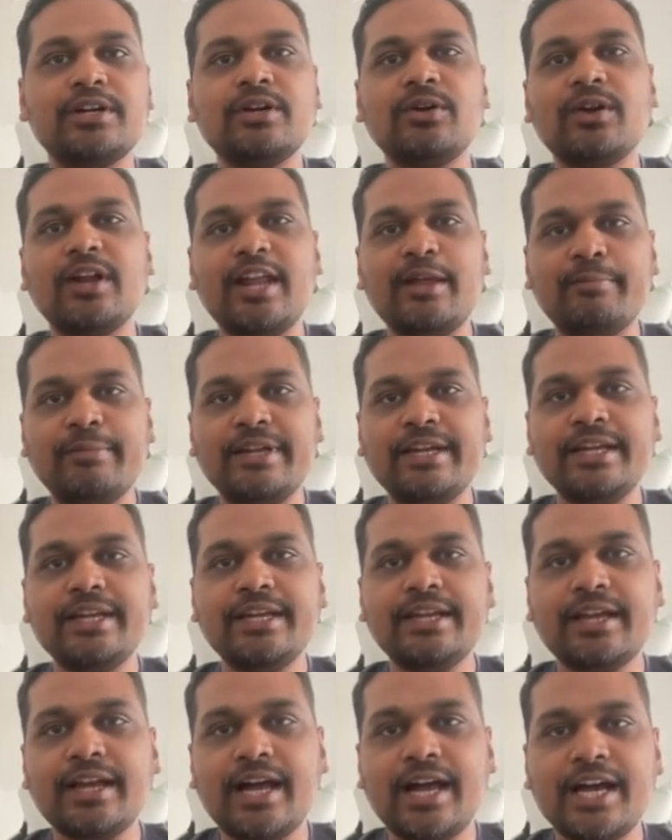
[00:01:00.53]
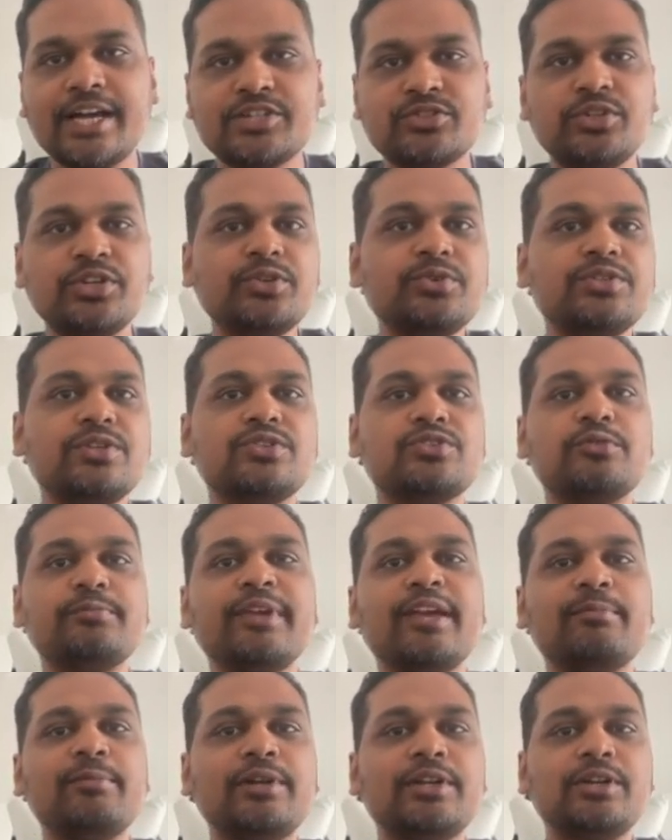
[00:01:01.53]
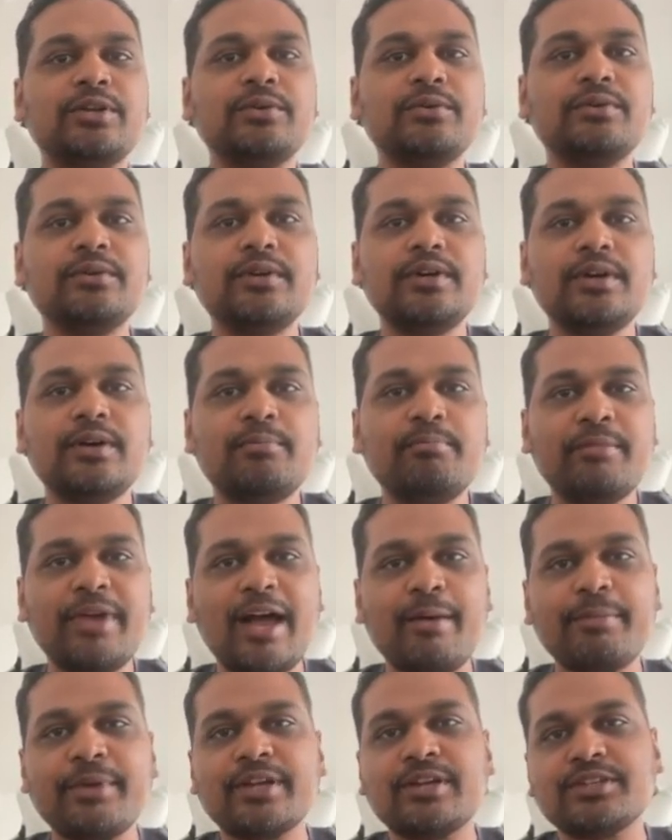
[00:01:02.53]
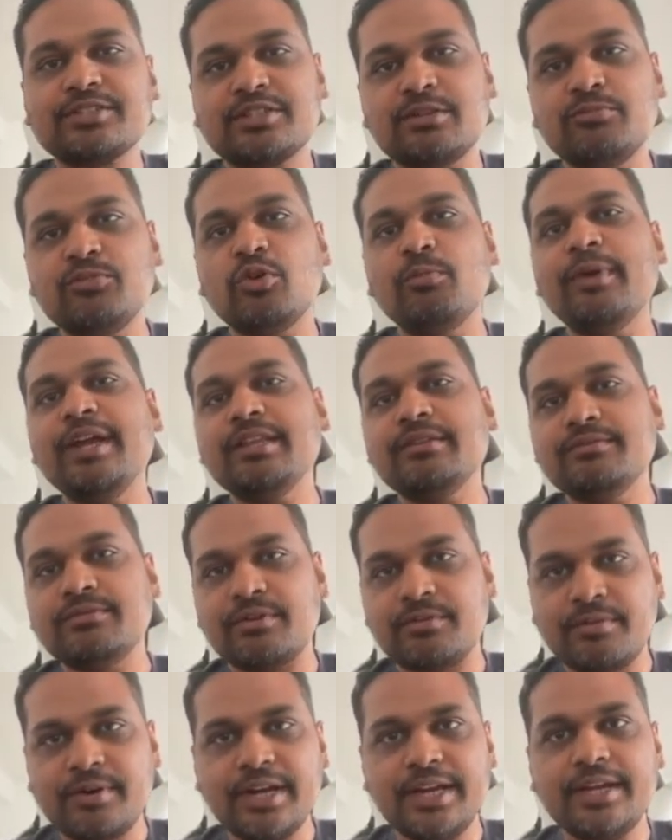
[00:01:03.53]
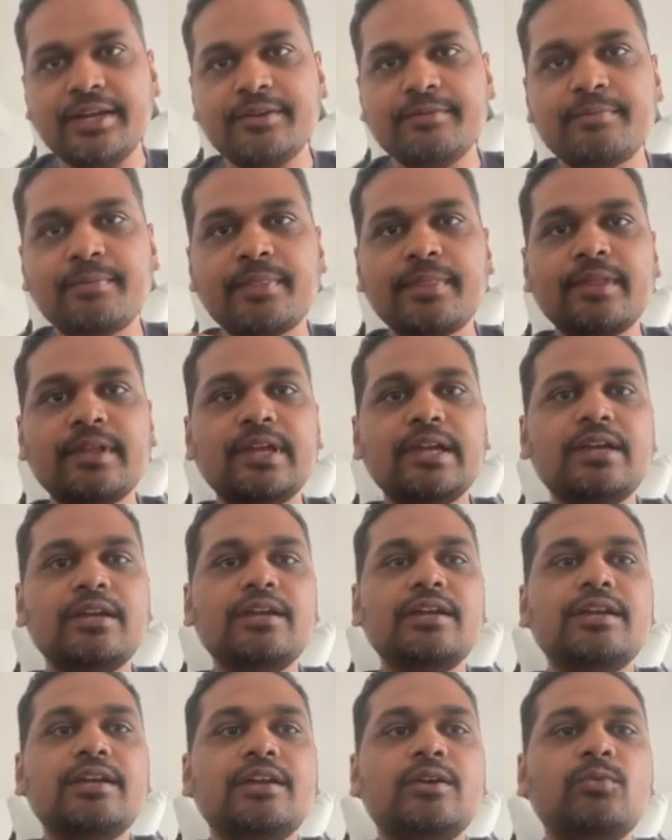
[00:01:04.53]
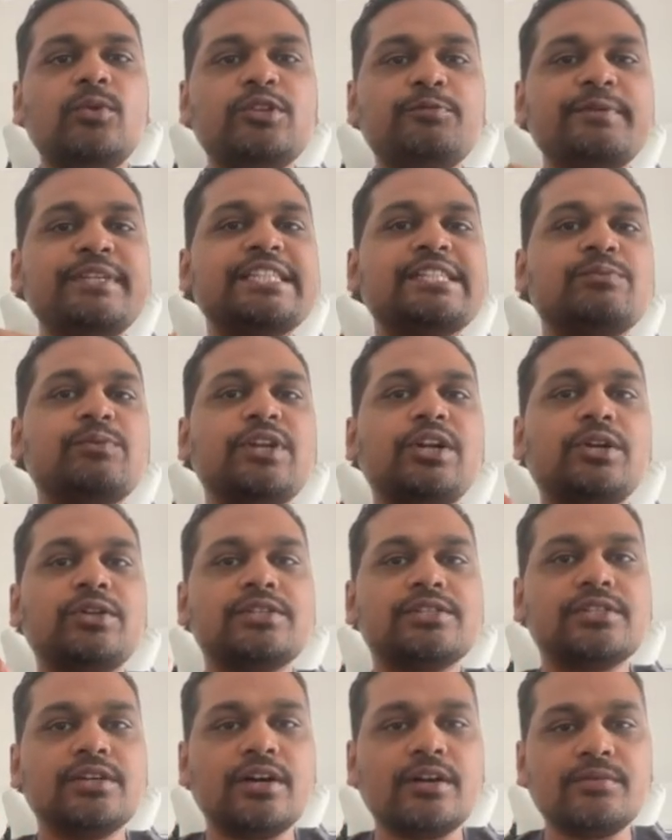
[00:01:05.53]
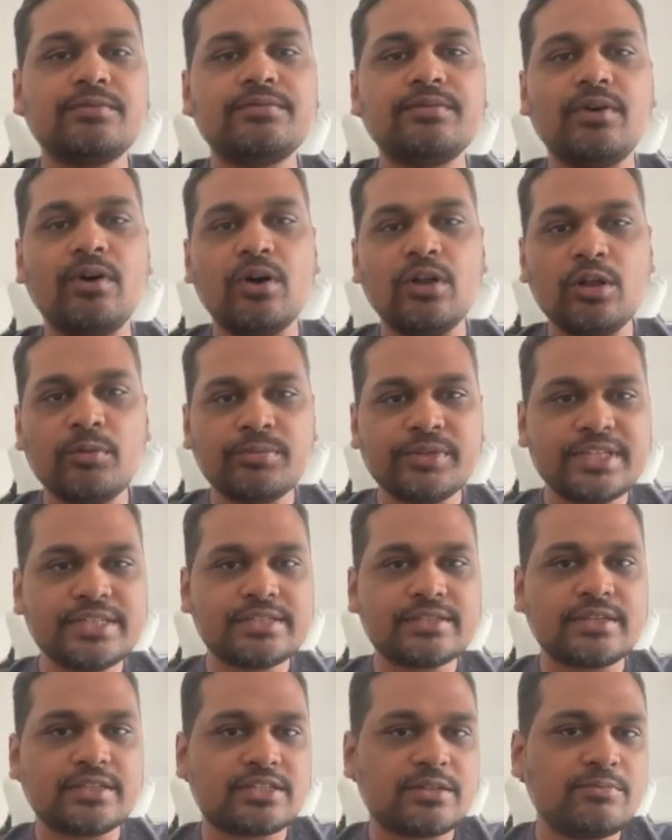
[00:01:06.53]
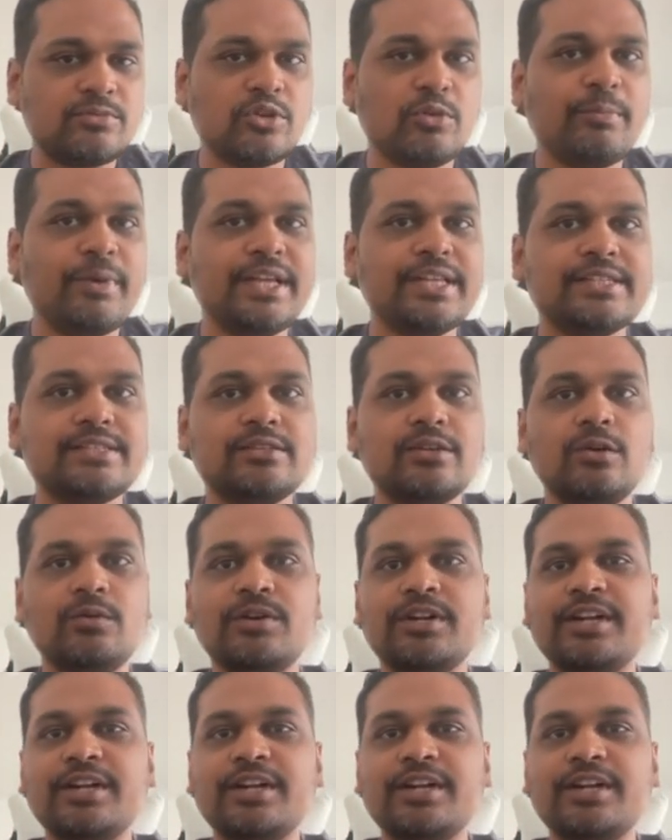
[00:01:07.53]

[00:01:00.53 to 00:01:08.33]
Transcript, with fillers: or every Hashnode user should be able to map a custom domain for free, which means we need to serve all of these custom domains over